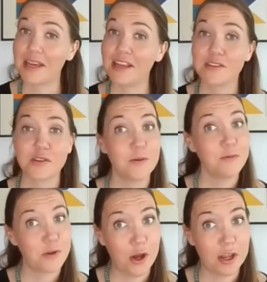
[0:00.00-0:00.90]
okay, so
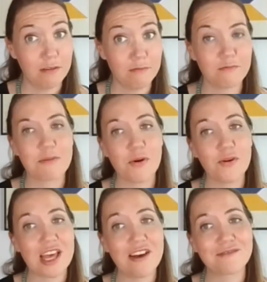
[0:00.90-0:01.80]
none. We
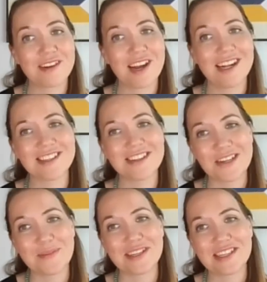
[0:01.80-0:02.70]
both have consular
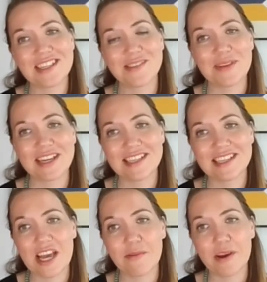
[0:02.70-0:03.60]
commissions
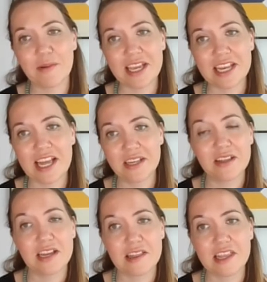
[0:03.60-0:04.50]
because that way we can
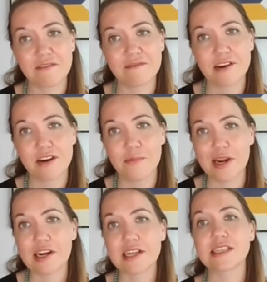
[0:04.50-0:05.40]
handle anything for
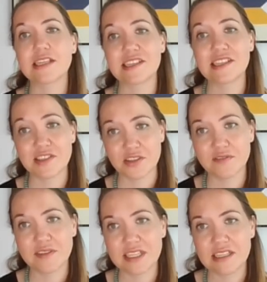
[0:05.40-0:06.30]
American citizen
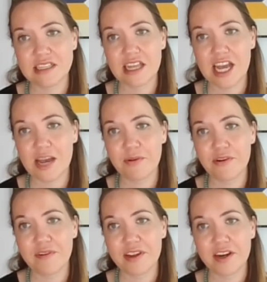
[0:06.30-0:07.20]
services that happen
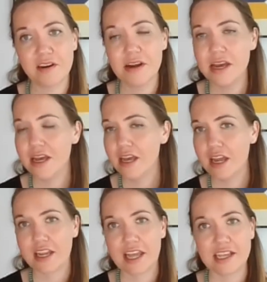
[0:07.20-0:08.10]
over here
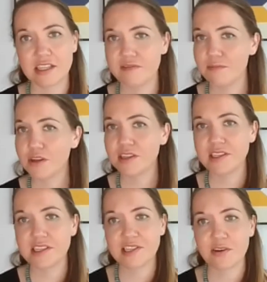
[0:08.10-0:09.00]
in case of
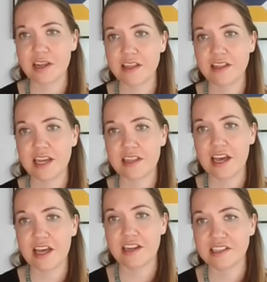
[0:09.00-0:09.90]
emergencies or anything like
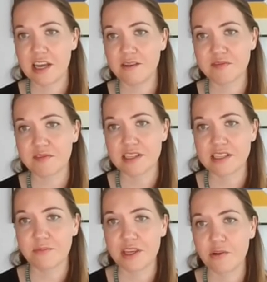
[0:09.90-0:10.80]
that. It helps for us
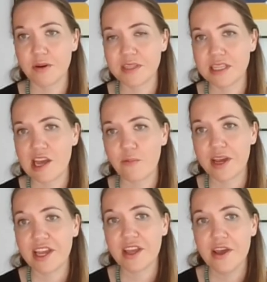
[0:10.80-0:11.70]
to be equipped in that
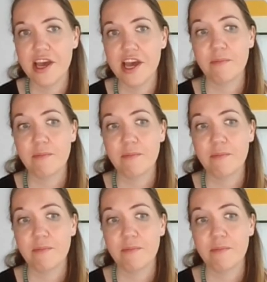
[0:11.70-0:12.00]
way.